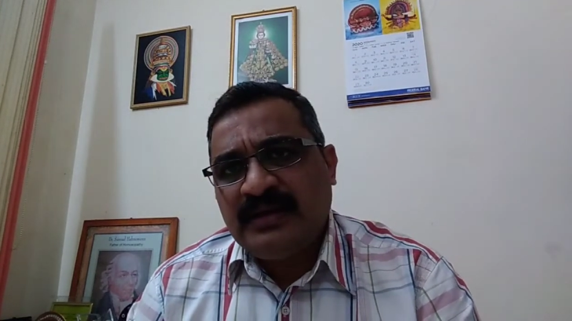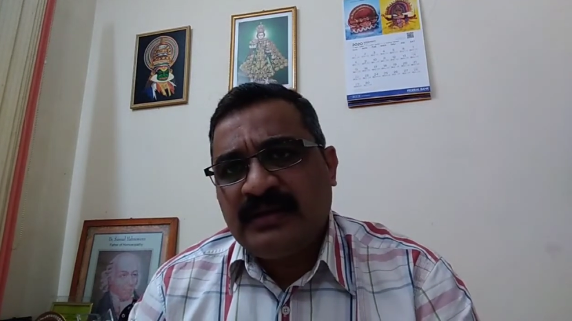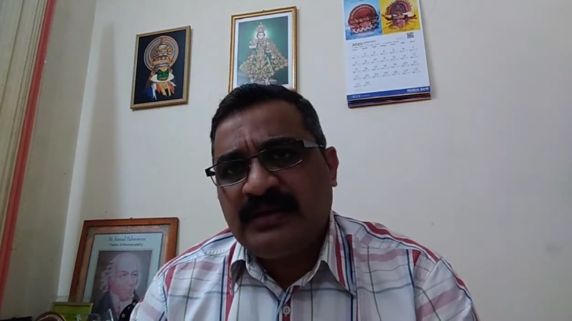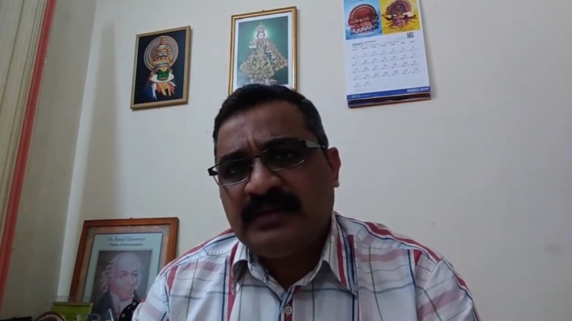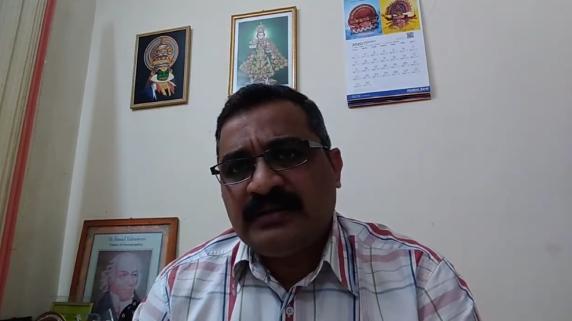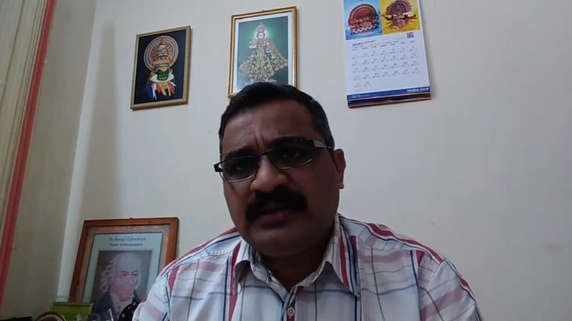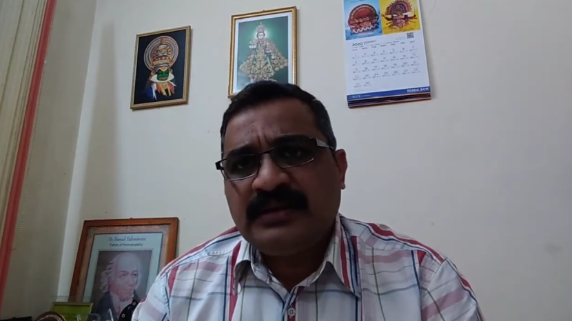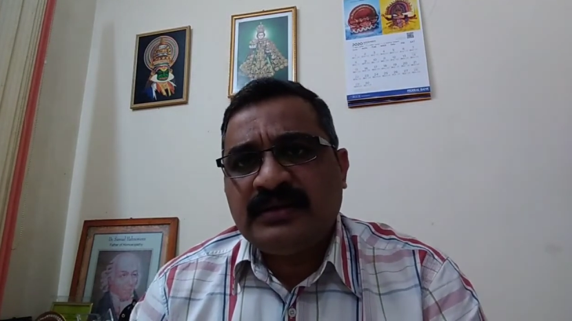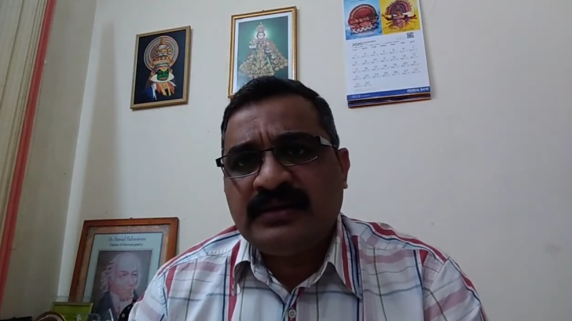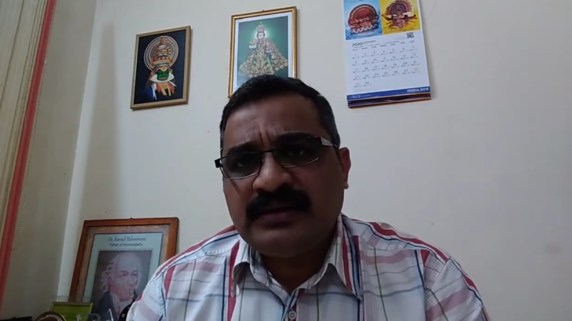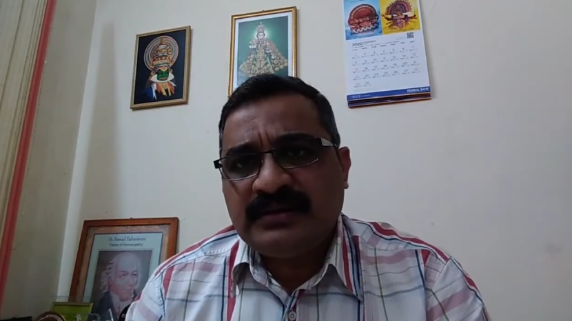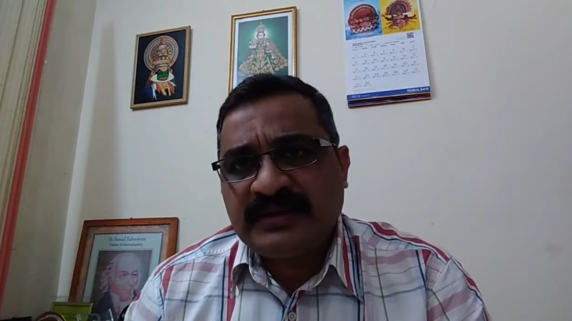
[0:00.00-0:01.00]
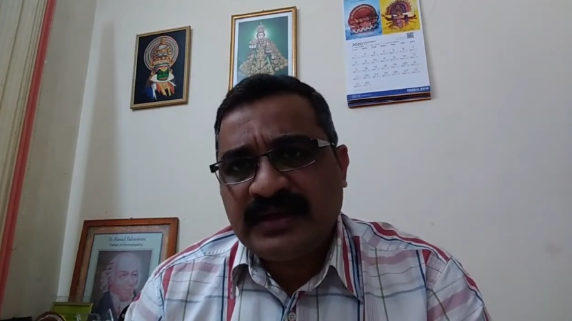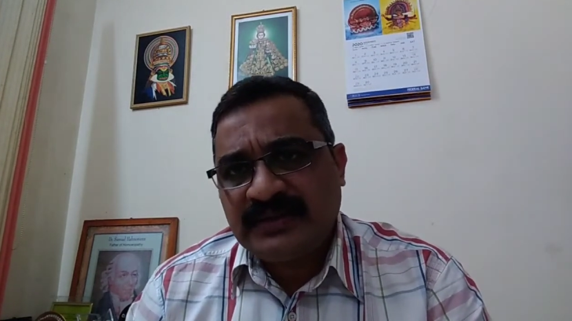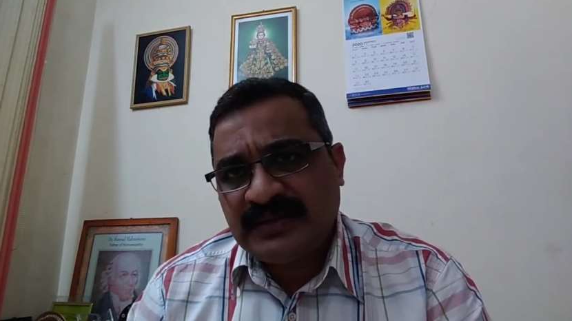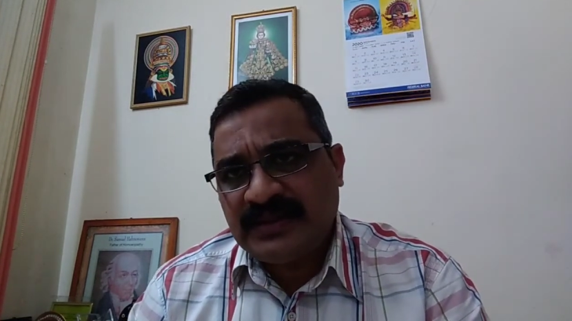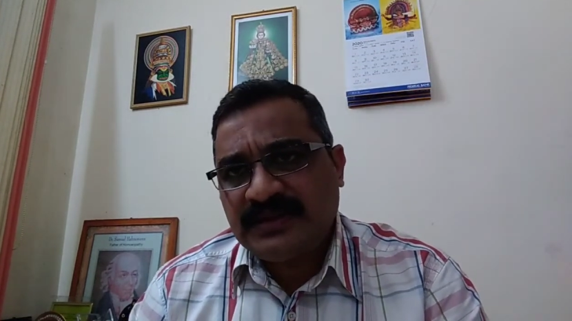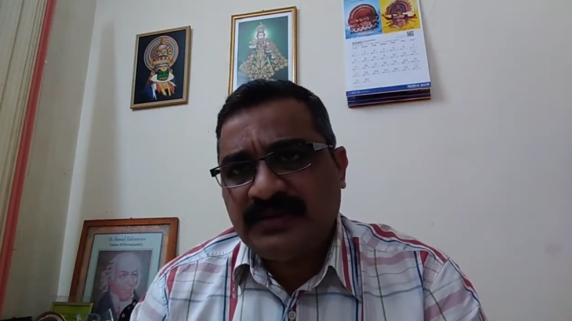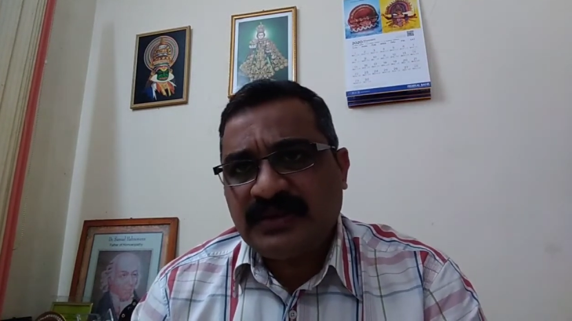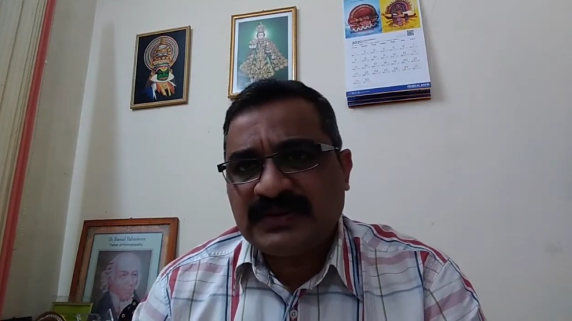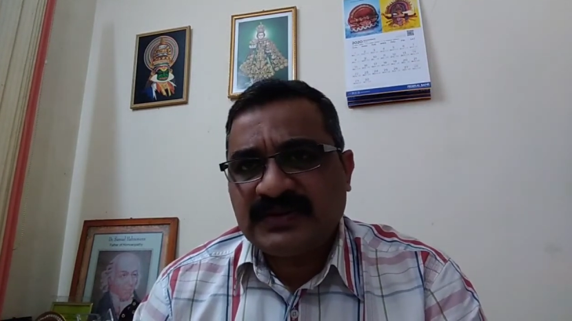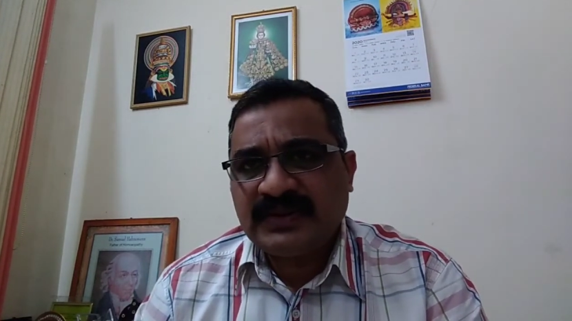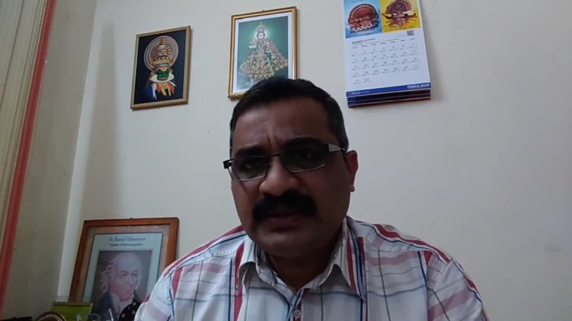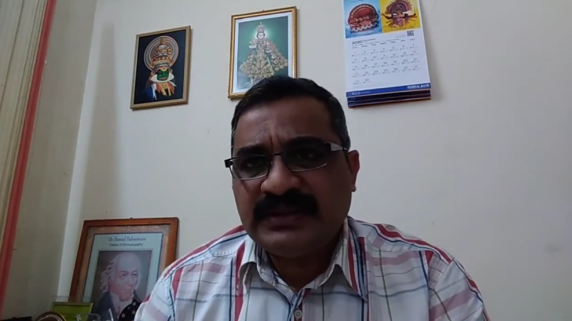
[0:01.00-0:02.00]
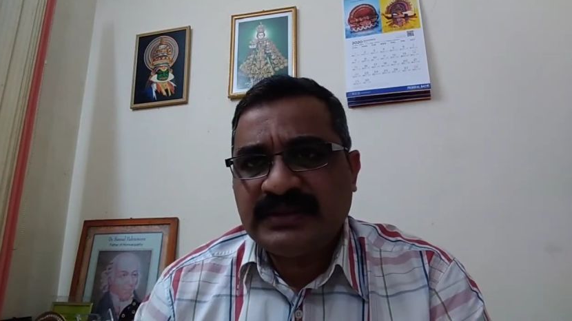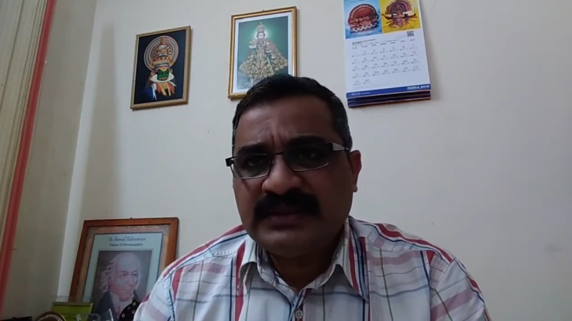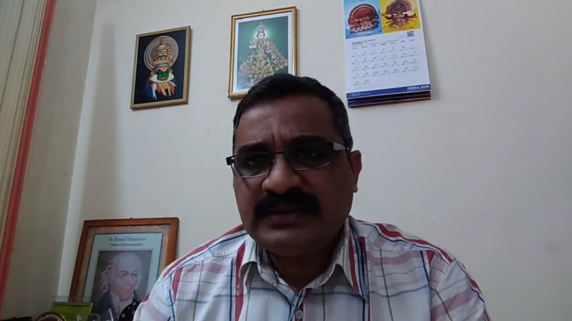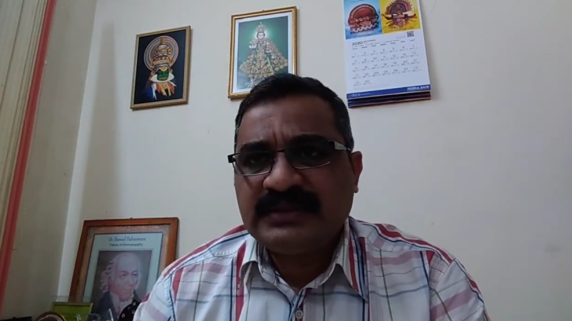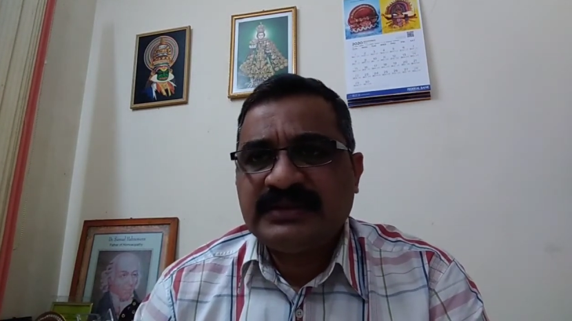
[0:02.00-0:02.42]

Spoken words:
The translate or Xrayed